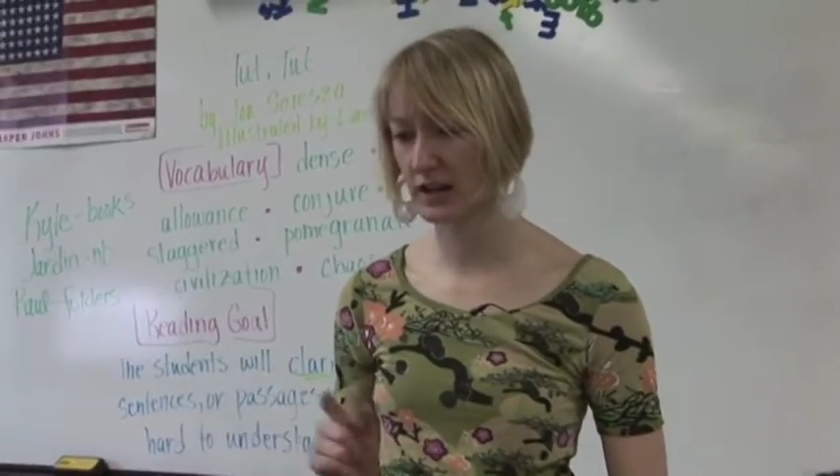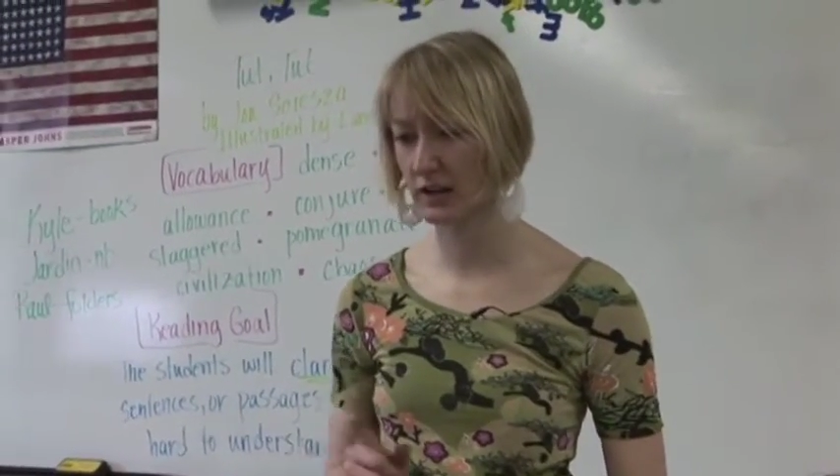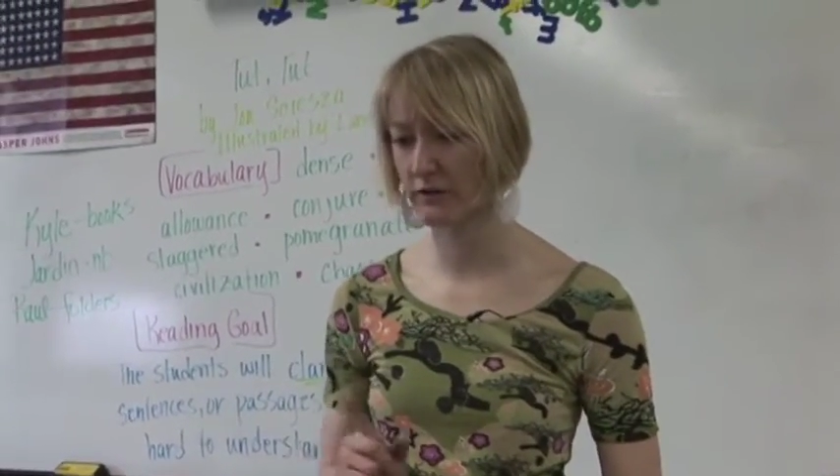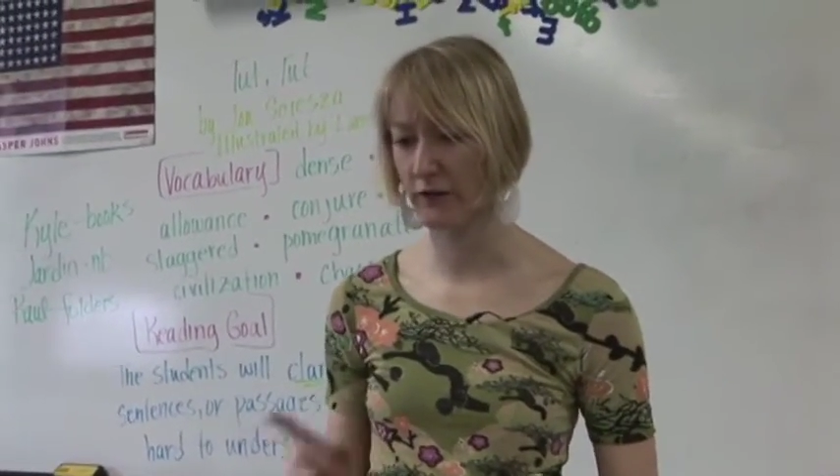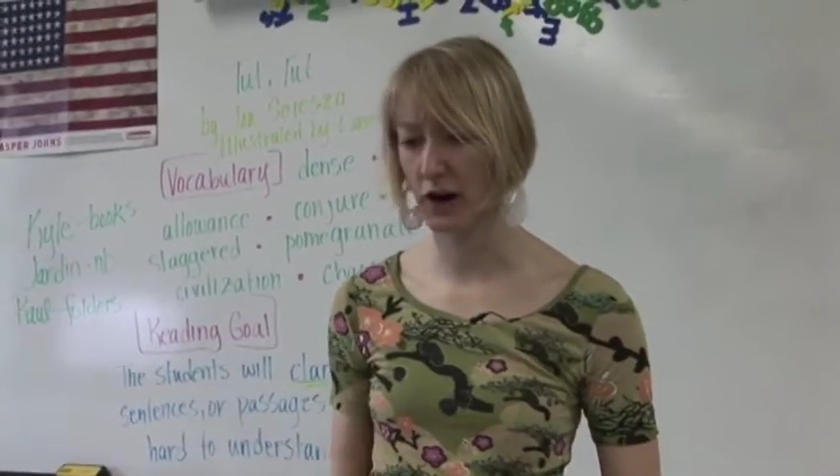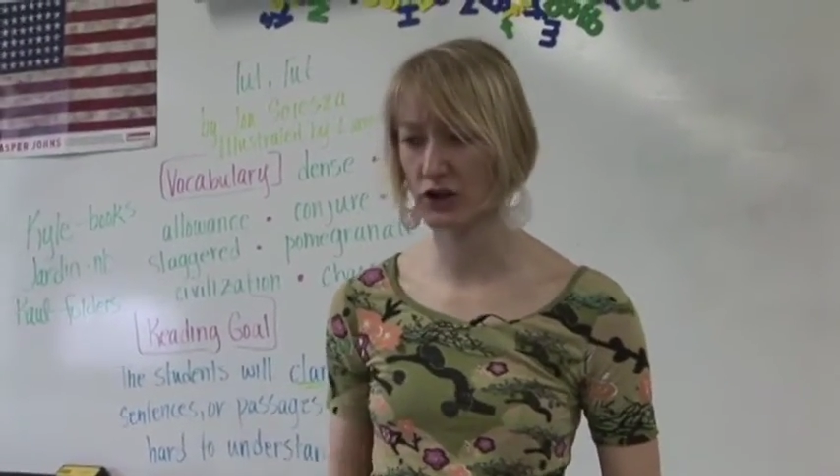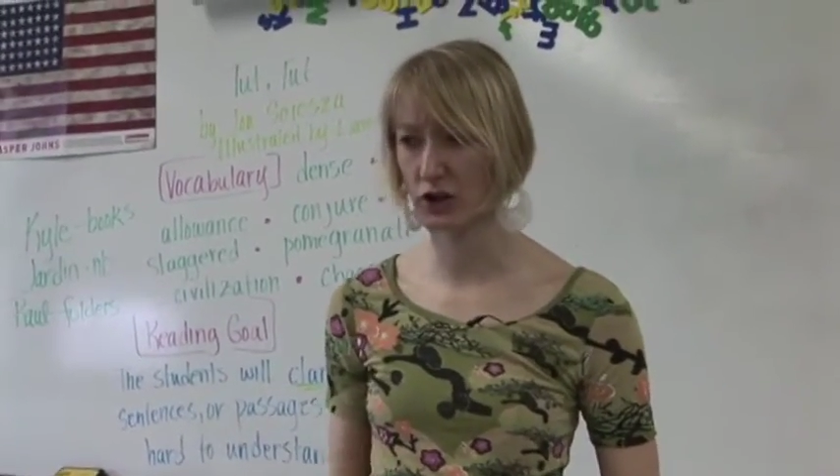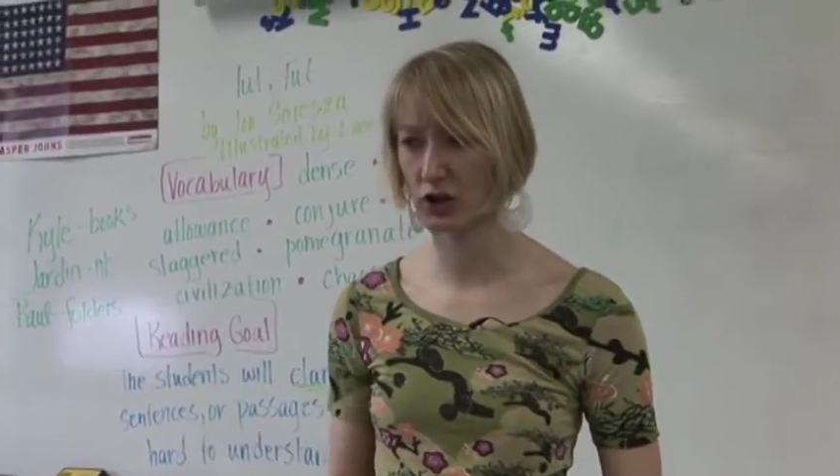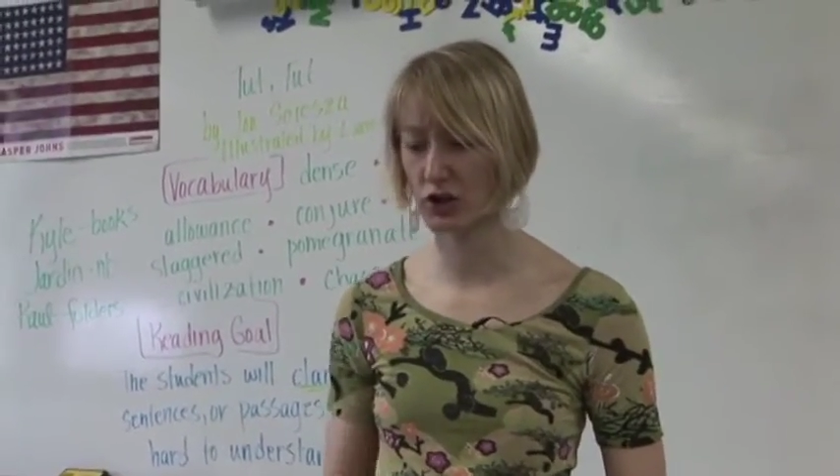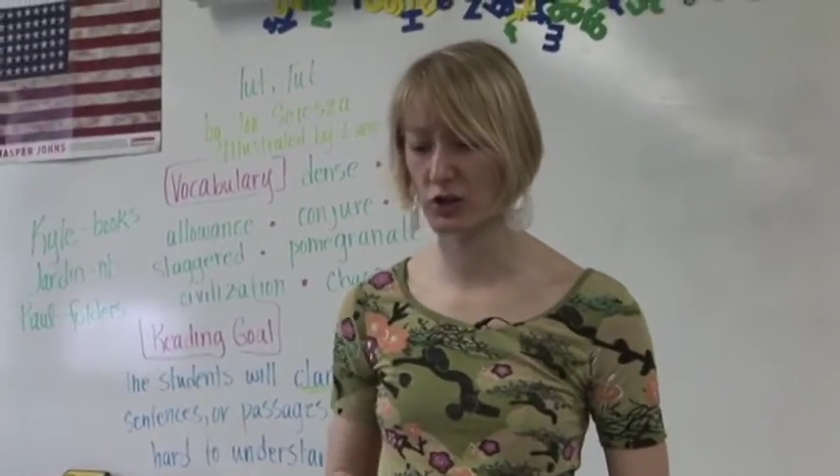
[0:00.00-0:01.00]
it. Find
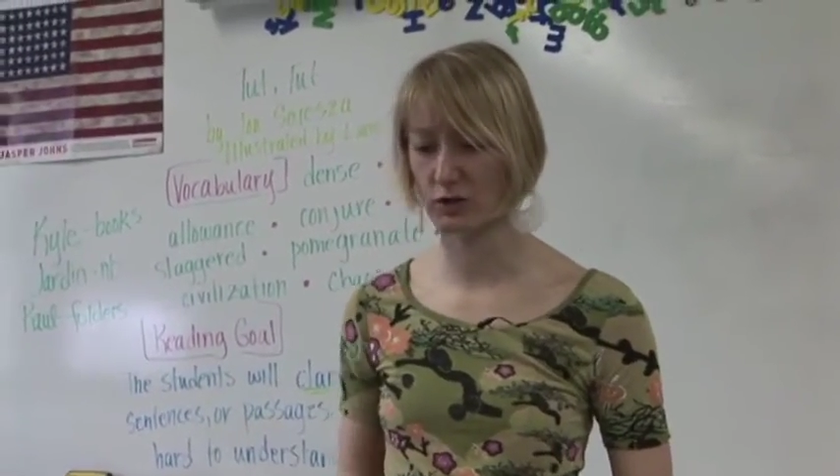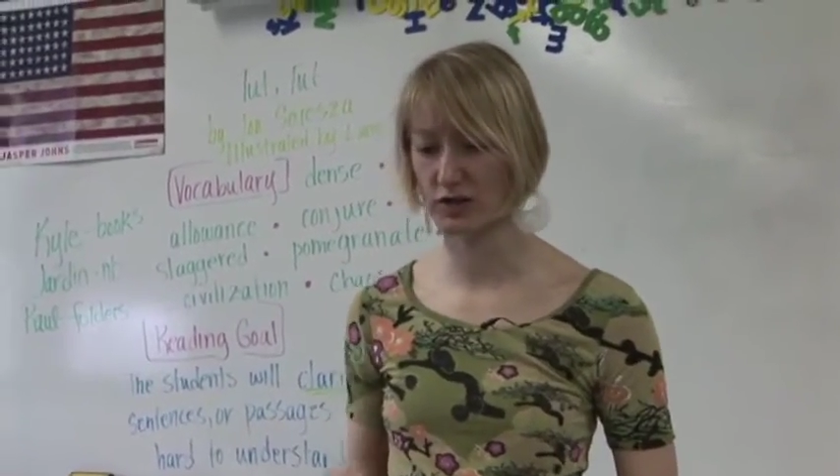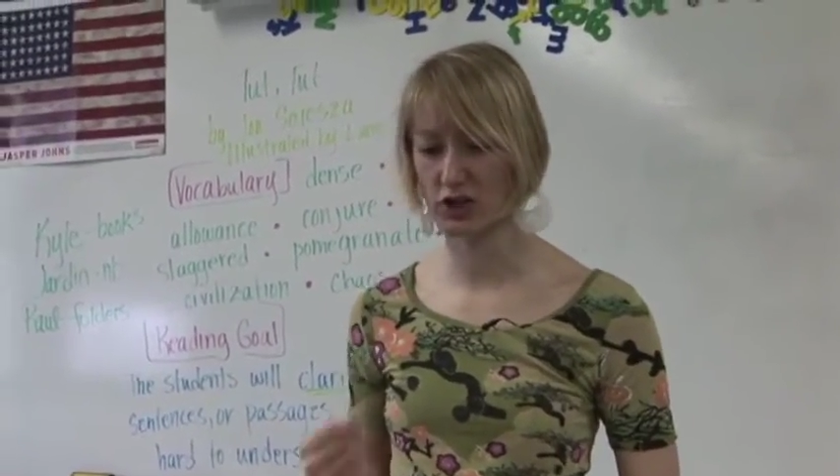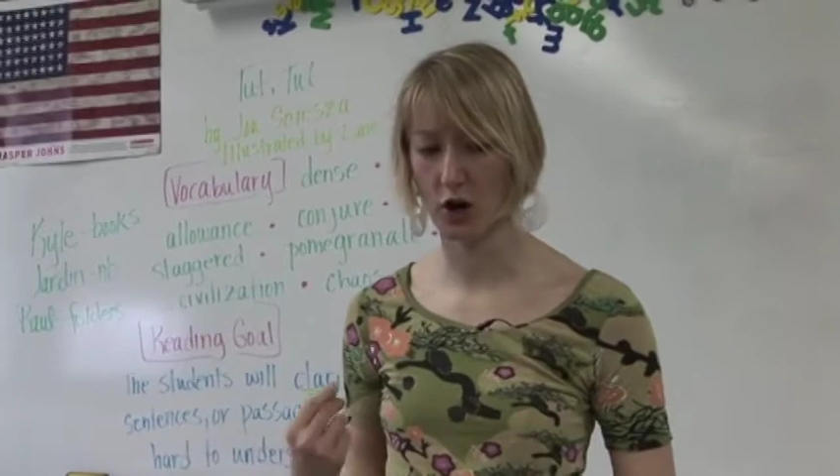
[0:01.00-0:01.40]
your clues.